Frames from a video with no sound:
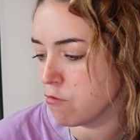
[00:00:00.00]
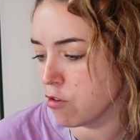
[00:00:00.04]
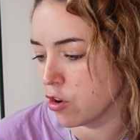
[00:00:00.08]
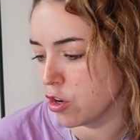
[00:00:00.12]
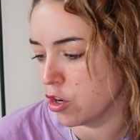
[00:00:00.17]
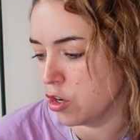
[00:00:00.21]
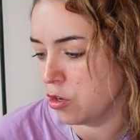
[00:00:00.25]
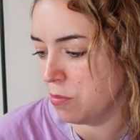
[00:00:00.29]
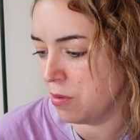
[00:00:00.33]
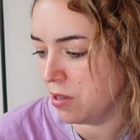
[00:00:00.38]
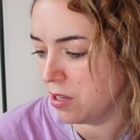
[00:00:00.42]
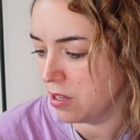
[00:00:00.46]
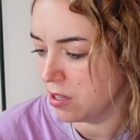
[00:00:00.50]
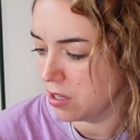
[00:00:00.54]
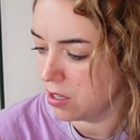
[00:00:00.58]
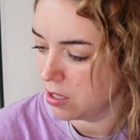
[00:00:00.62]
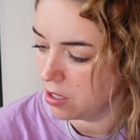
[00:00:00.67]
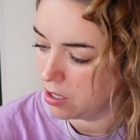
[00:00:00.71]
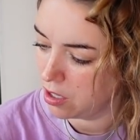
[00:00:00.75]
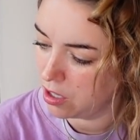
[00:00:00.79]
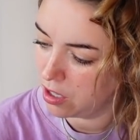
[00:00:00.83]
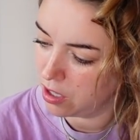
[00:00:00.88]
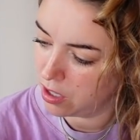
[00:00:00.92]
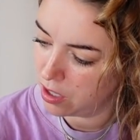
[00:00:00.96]
a room.
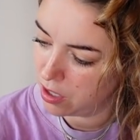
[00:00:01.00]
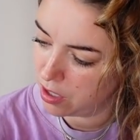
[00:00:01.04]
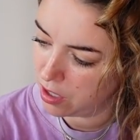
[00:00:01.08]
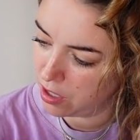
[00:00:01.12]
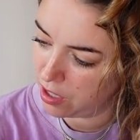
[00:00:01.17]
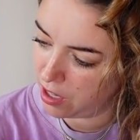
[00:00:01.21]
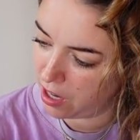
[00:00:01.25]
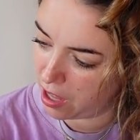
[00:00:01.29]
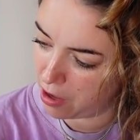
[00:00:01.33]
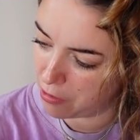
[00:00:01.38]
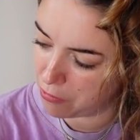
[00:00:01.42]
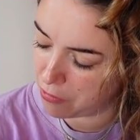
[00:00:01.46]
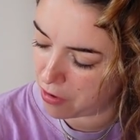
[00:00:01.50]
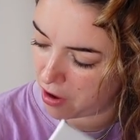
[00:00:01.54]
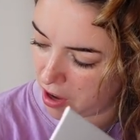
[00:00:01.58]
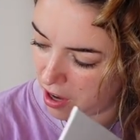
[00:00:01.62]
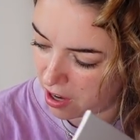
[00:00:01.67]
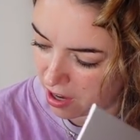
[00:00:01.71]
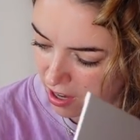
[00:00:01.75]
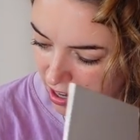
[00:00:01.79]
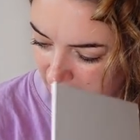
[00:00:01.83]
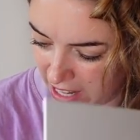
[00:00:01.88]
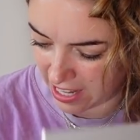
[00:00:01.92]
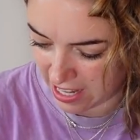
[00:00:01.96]
Love
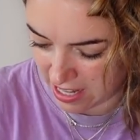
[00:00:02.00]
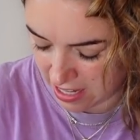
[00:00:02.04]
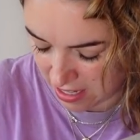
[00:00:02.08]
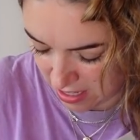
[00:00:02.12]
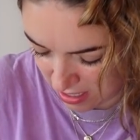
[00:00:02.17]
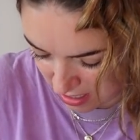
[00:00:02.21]
High,